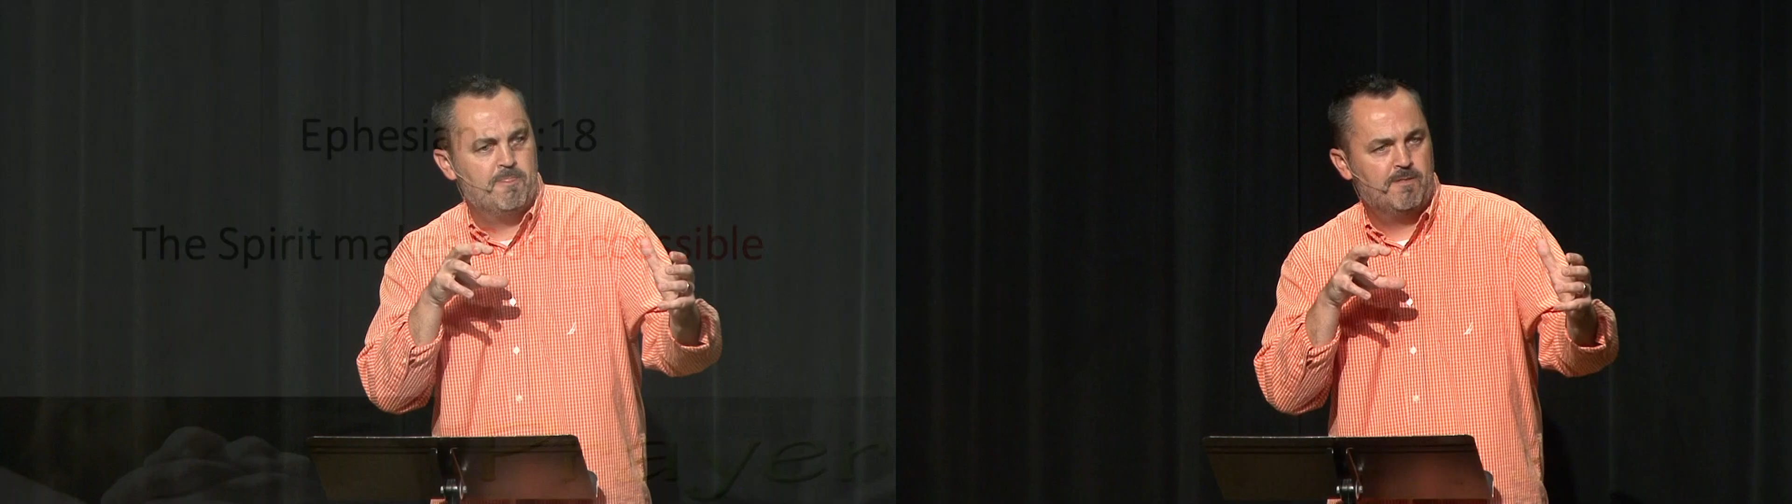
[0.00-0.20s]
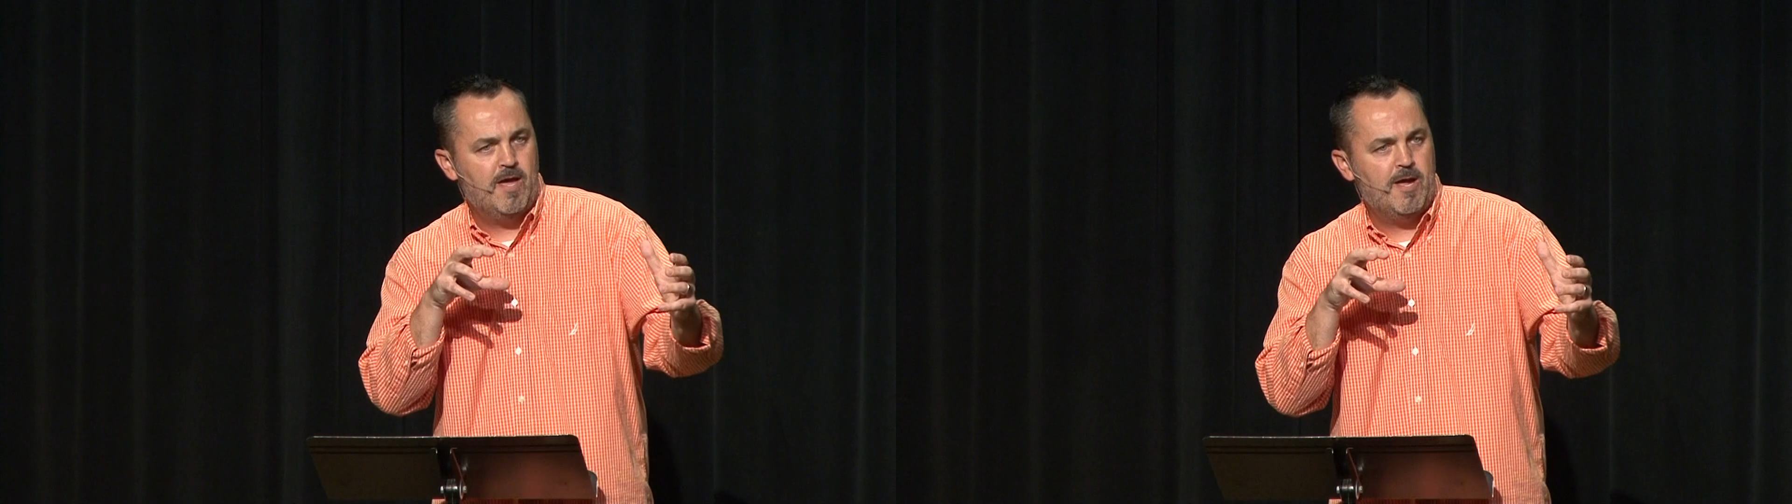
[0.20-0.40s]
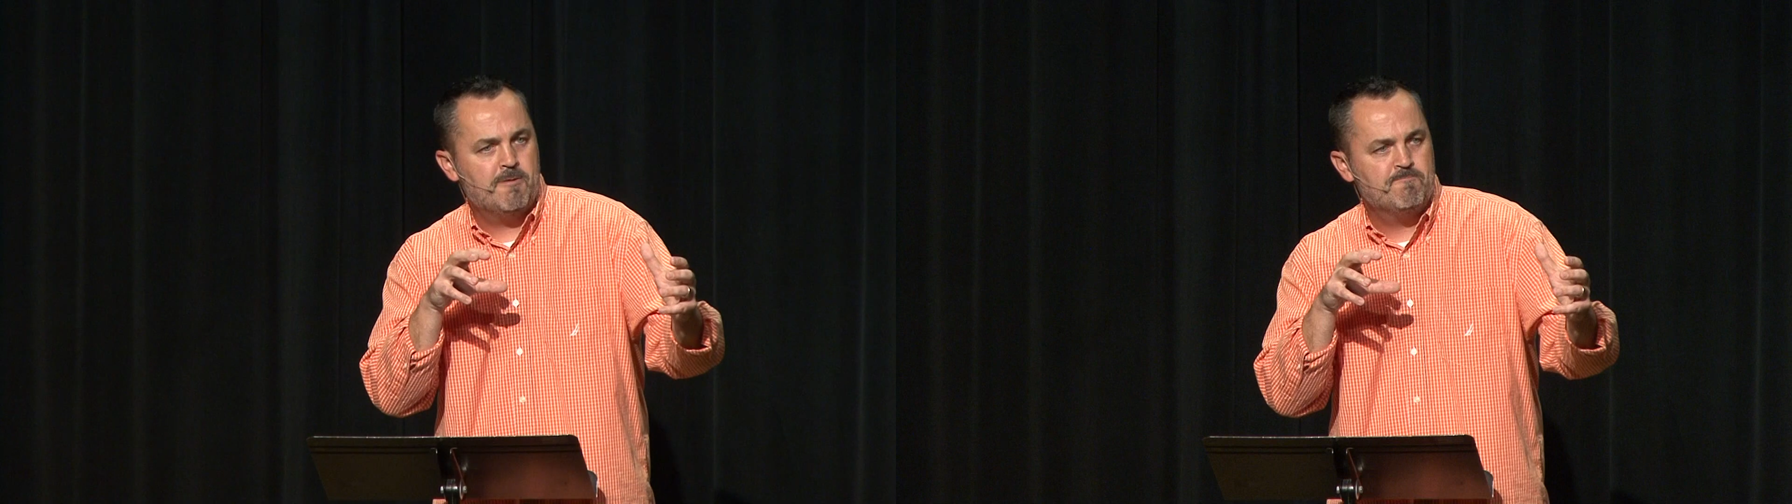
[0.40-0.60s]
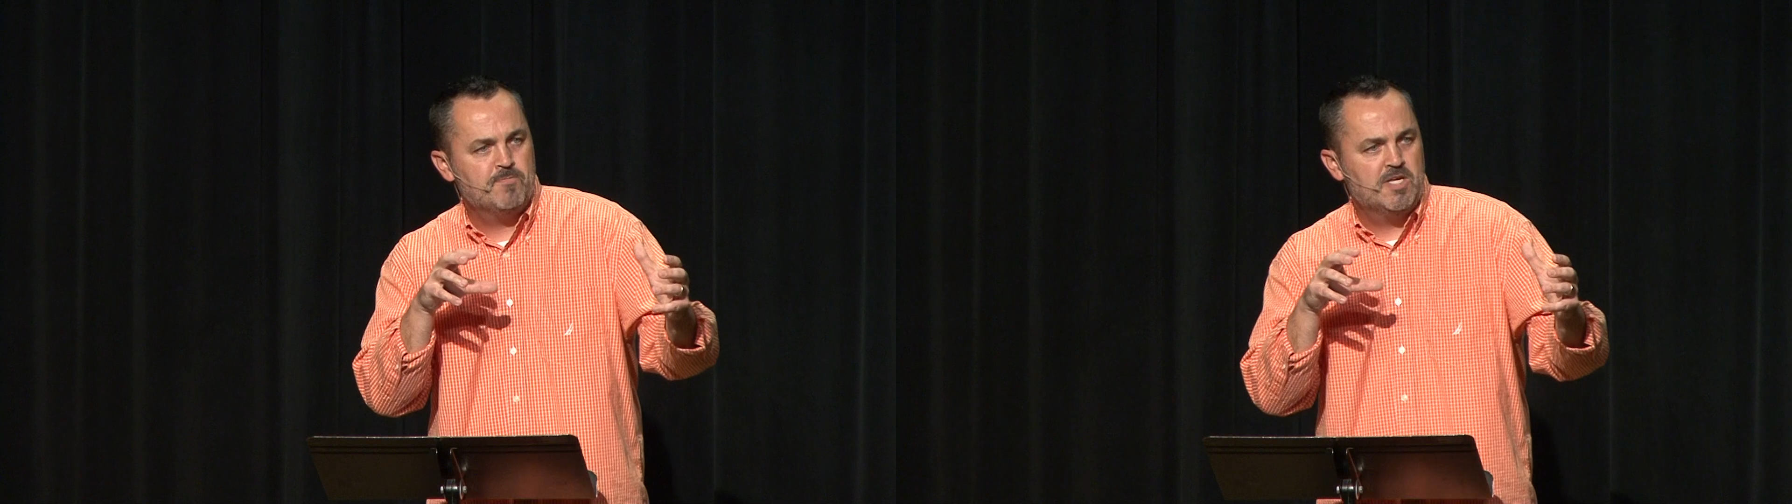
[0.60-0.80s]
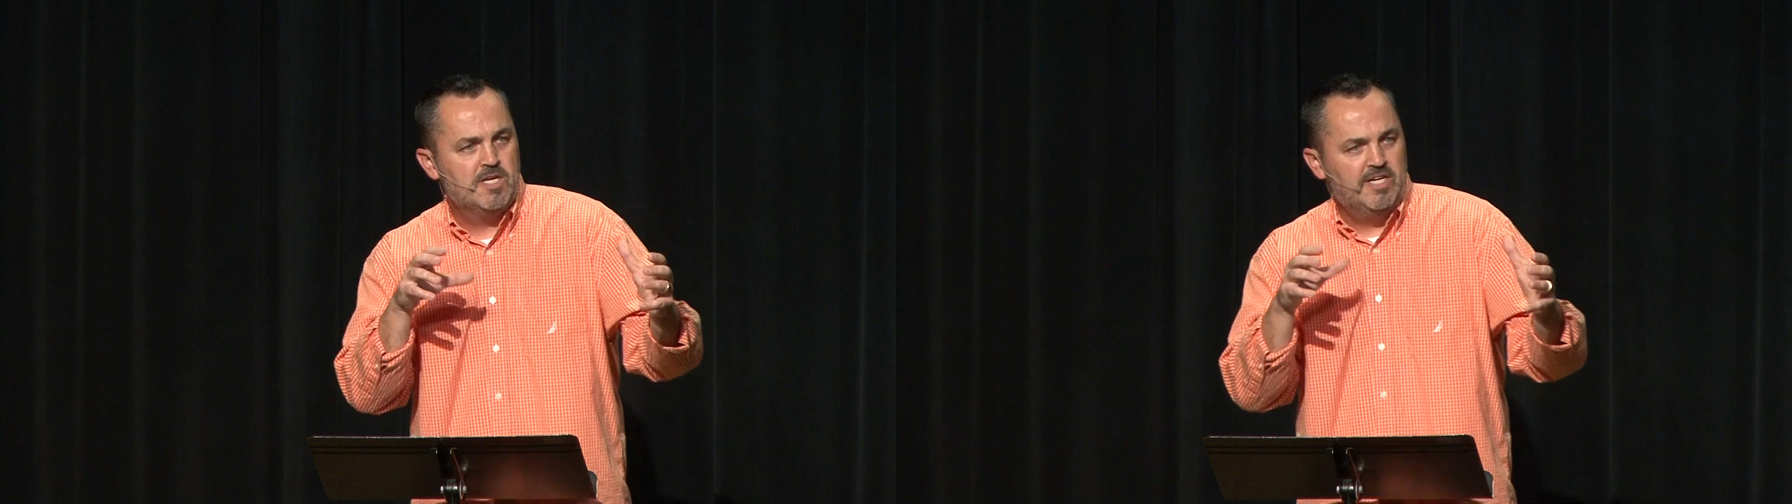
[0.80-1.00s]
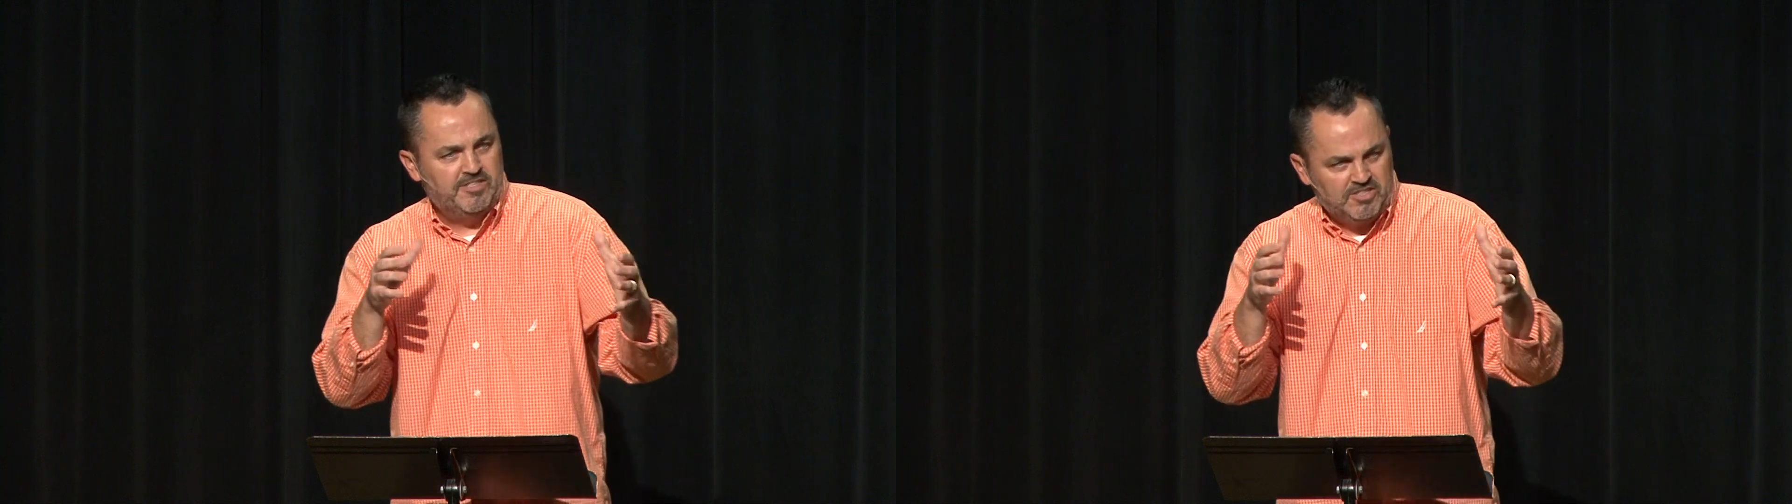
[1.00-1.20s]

Okay? It's,